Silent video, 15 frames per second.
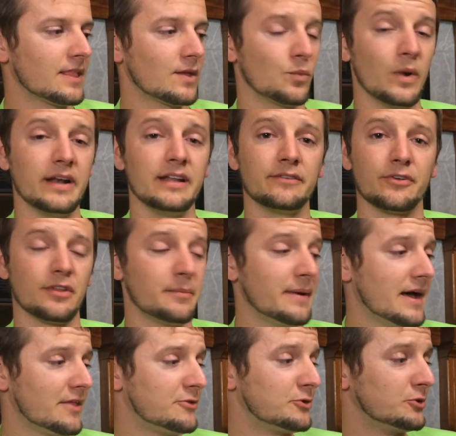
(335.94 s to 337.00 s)
Waiting for the
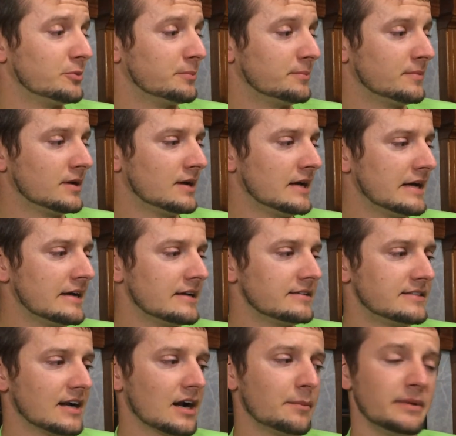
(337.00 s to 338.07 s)
bathroom.
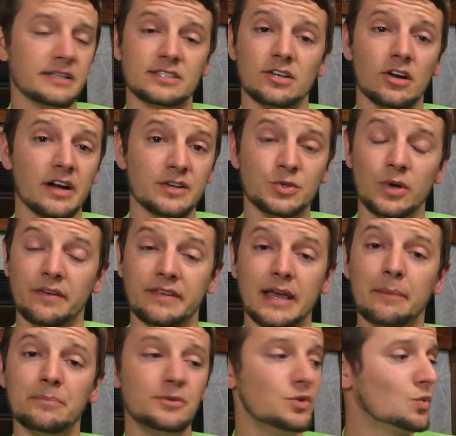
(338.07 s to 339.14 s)
Terribly sorry to have
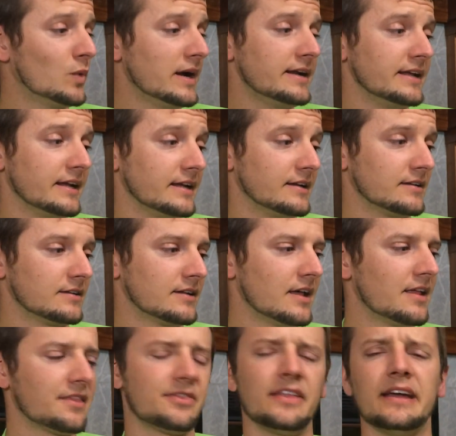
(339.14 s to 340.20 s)
kept you waiting.
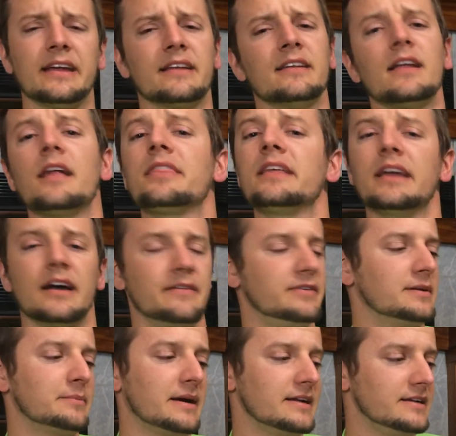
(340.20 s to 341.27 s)
Think nothing of
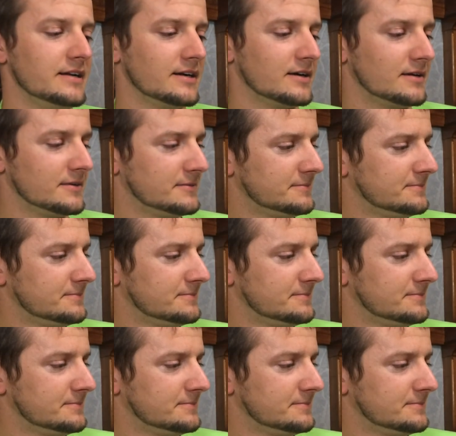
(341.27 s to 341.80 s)
it, my dear.